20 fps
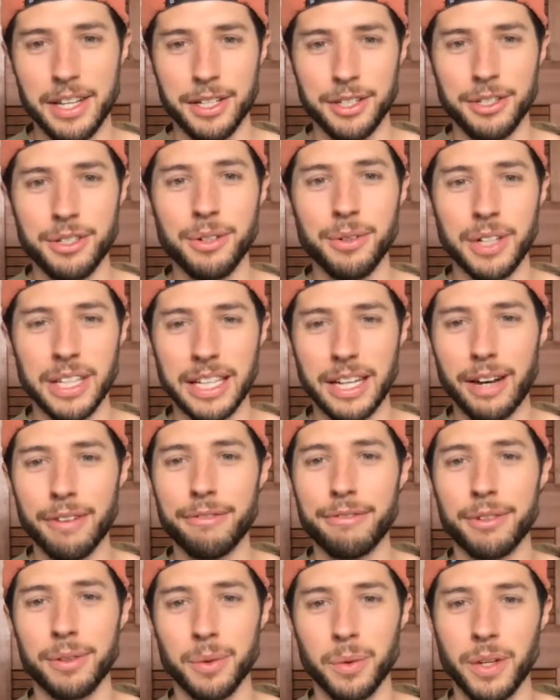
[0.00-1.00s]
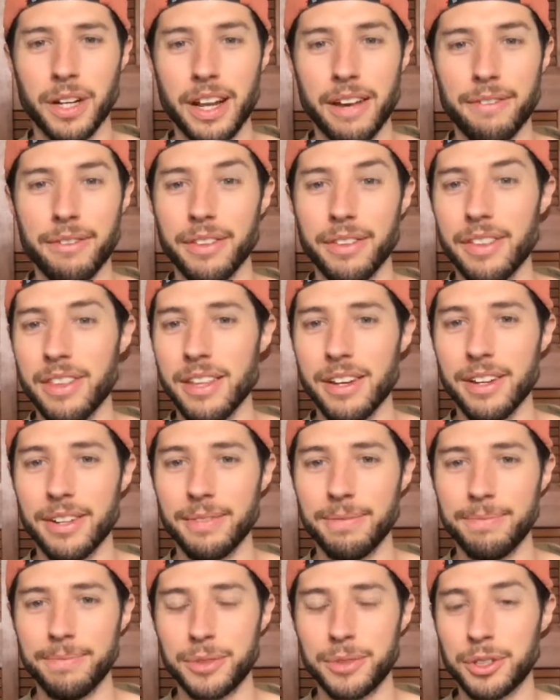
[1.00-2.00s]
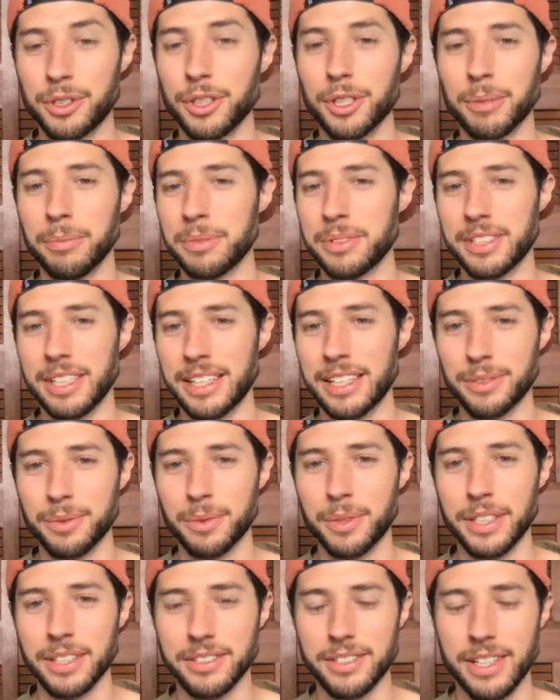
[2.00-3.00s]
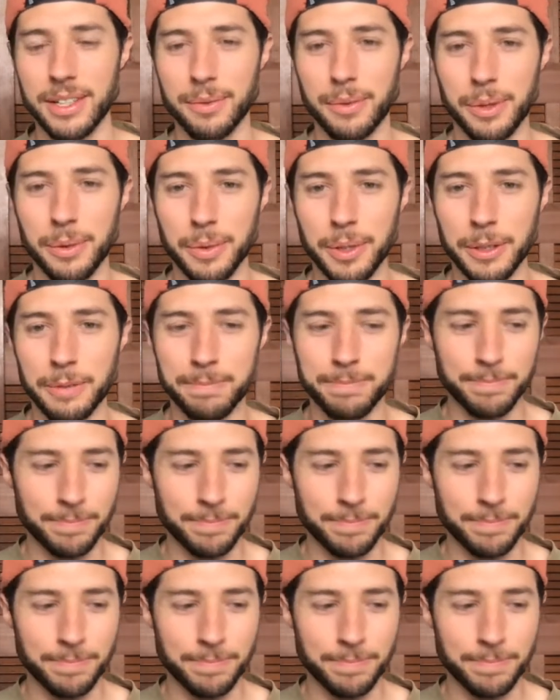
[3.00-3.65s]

tuning up for whatever the circumstance was that we were